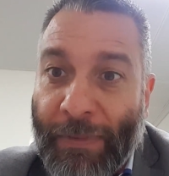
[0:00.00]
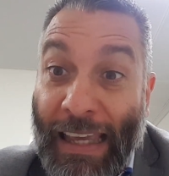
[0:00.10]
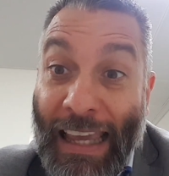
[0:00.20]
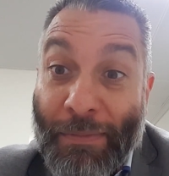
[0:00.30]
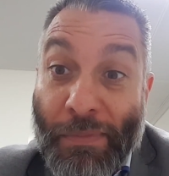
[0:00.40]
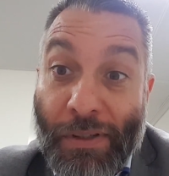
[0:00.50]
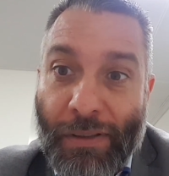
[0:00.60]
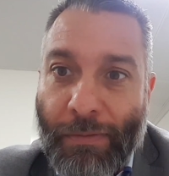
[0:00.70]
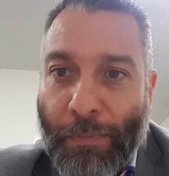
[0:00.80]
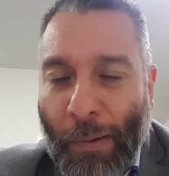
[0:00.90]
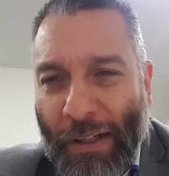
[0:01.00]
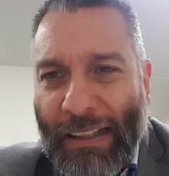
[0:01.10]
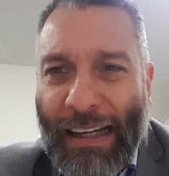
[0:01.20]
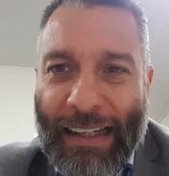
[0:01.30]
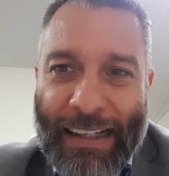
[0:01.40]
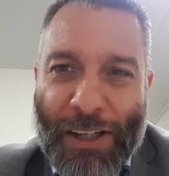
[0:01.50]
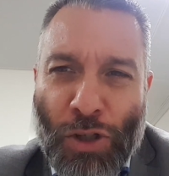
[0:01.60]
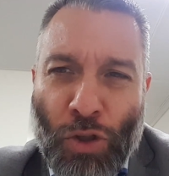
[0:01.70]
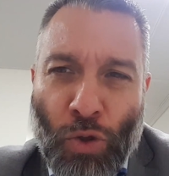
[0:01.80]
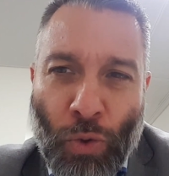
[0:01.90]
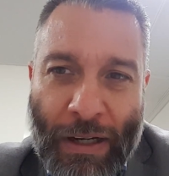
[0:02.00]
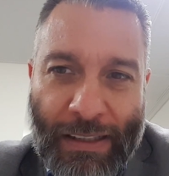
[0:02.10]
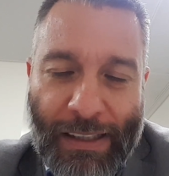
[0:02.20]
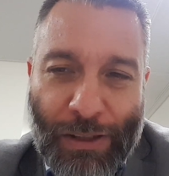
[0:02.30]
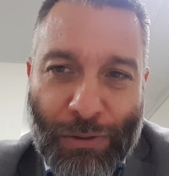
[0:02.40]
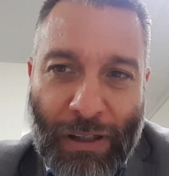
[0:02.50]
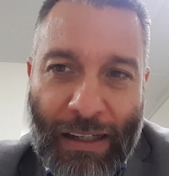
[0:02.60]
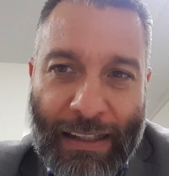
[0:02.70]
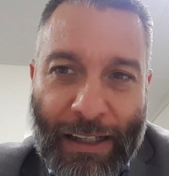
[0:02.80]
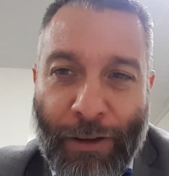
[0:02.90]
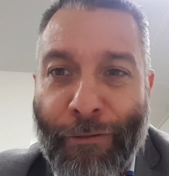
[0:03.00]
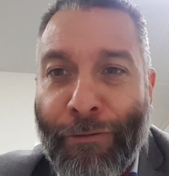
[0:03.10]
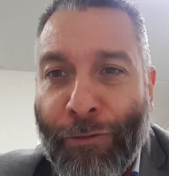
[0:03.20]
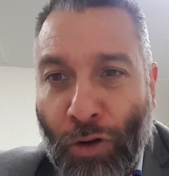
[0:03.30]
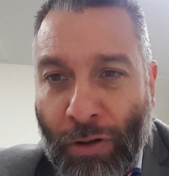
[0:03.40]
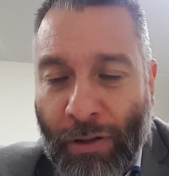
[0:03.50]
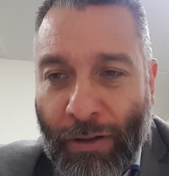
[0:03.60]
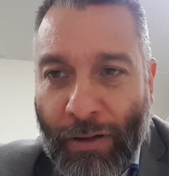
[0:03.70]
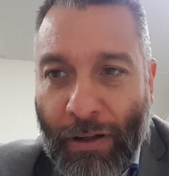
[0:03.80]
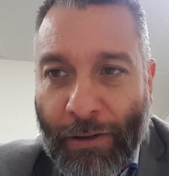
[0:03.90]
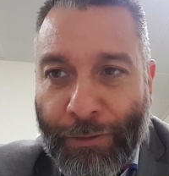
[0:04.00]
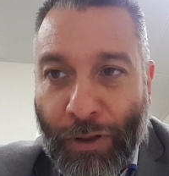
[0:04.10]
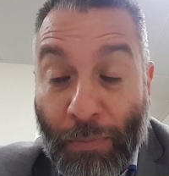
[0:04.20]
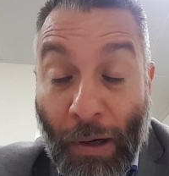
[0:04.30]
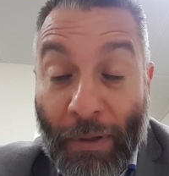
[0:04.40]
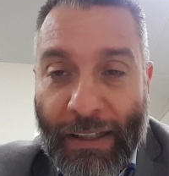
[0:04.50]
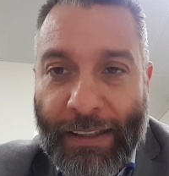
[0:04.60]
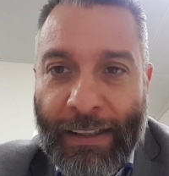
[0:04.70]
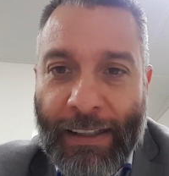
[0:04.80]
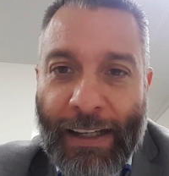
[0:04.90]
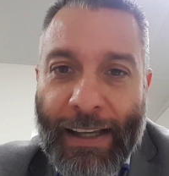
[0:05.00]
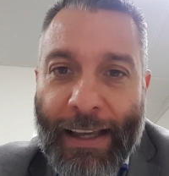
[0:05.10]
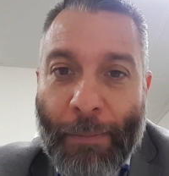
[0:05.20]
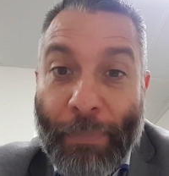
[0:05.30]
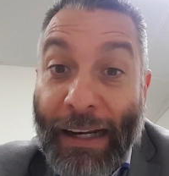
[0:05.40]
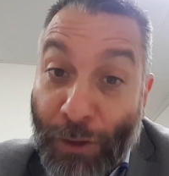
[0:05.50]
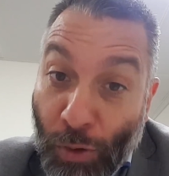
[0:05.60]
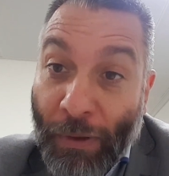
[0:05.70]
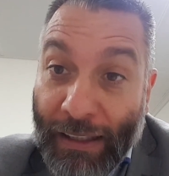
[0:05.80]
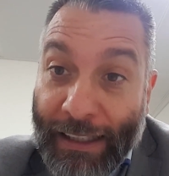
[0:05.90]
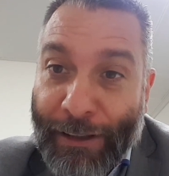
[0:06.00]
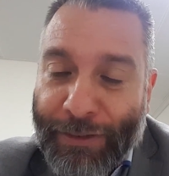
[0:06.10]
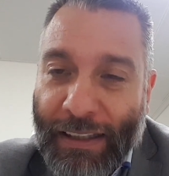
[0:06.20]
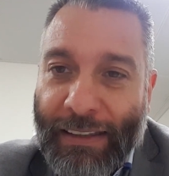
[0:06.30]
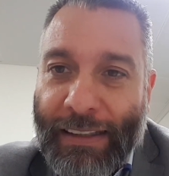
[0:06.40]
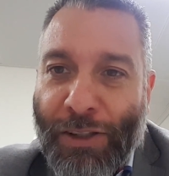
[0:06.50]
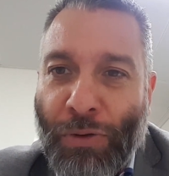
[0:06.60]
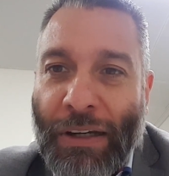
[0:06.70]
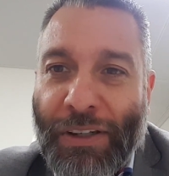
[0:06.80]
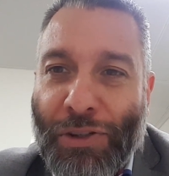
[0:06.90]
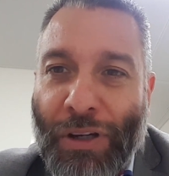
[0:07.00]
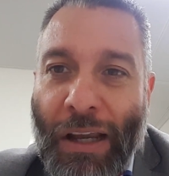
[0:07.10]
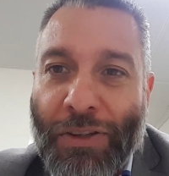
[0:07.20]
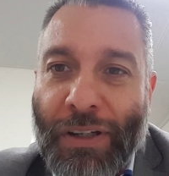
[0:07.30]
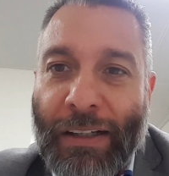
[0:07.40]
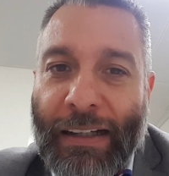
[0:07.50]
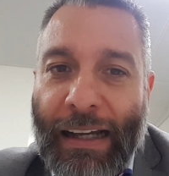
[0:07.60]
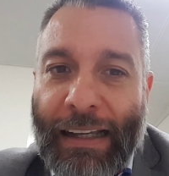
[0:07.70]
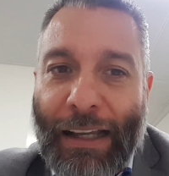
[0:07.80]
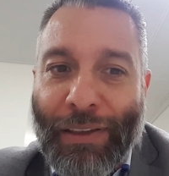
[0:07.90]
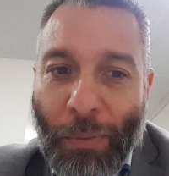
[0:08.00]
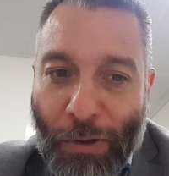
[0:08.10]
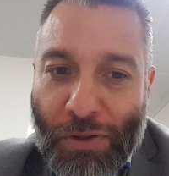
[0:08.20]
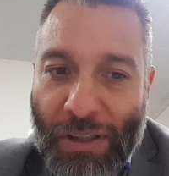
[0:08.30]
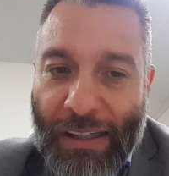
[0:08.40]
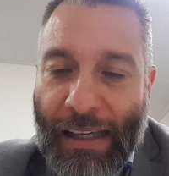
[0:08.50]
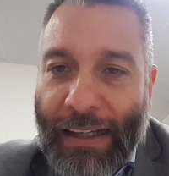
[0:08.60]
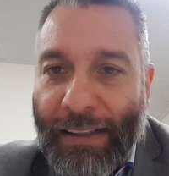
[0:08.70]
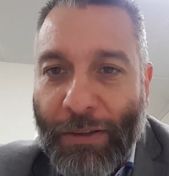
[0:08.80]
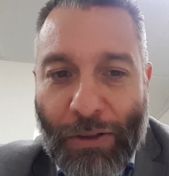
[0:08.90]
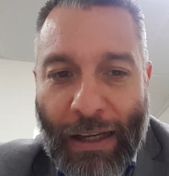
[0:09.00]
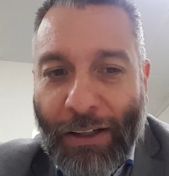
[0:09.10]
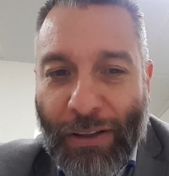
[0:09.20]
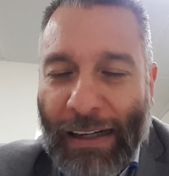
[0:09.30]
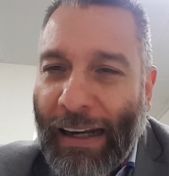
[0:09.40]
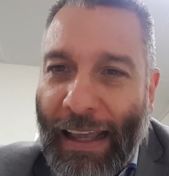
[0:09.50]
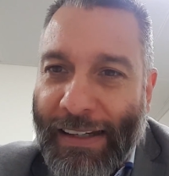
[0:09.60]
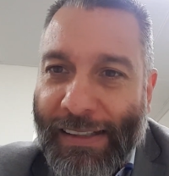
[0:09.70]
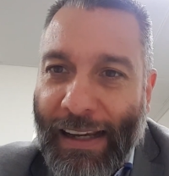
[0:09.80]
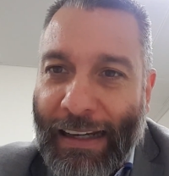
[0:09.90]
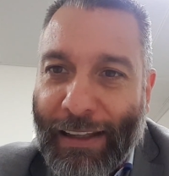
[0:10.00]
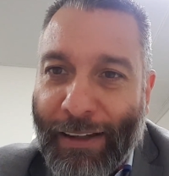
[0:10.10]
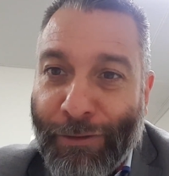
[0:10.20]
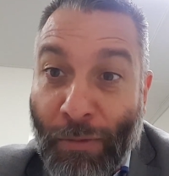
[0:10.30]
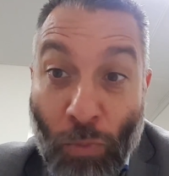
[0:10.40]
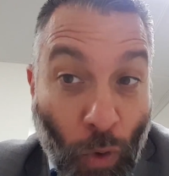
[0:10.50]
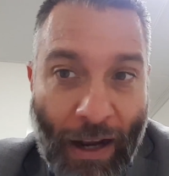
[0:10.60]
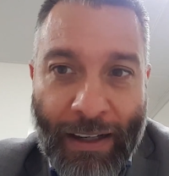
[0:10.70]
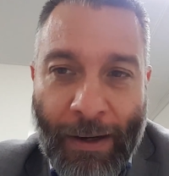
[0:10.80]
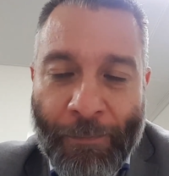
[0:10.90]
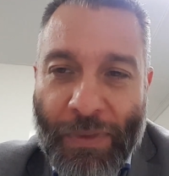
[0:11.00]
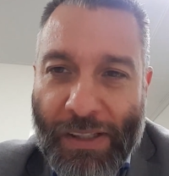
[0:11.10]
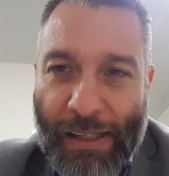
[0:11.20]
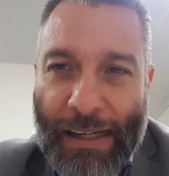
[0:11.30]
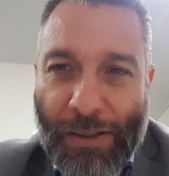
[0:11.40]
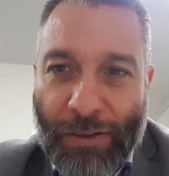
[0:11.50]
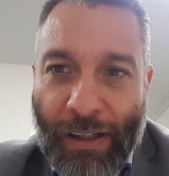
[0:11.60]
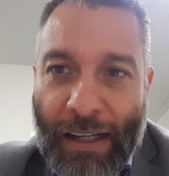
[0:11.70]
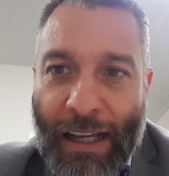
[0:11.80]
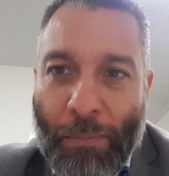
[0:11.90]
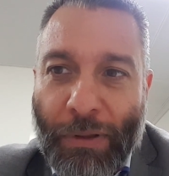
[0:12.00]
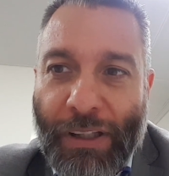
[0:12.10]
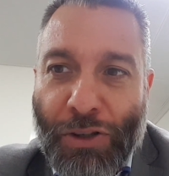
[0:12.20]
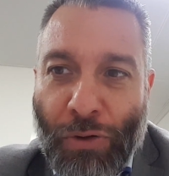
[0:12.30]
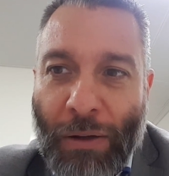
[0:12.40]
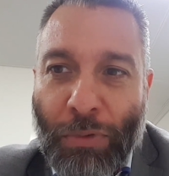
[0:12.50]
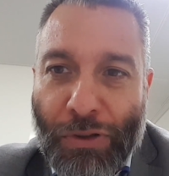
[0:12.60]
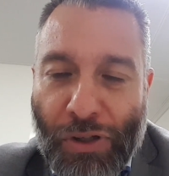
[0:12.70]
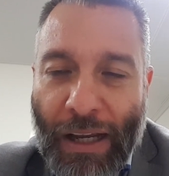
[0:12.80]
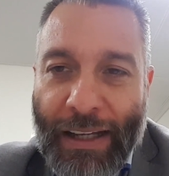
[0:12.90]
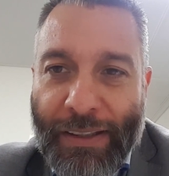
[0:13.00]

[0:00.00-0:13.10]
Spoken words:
games, Premier League La Liga is 22 La Liga, 4 for the Premier League. But I do believe that the trend is changing, and I think we will see that. You cannot analyze anything from one season, but the trend will